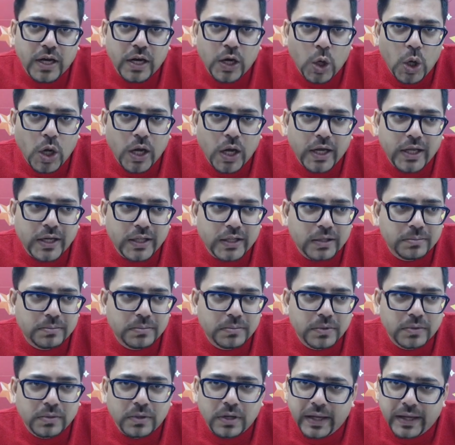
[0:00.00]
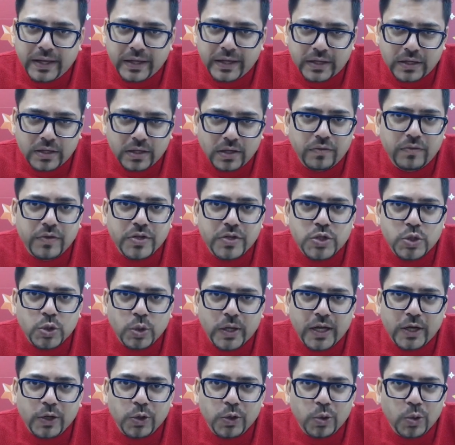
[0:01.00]
logarithm like which you
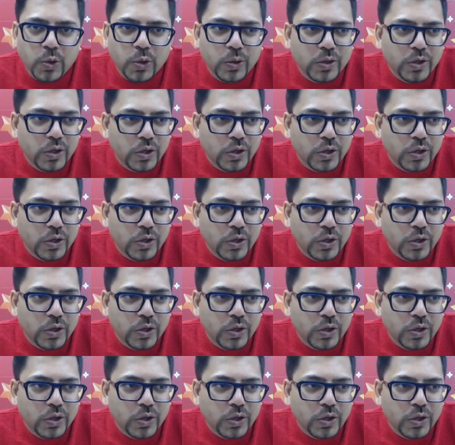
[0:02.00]
can go,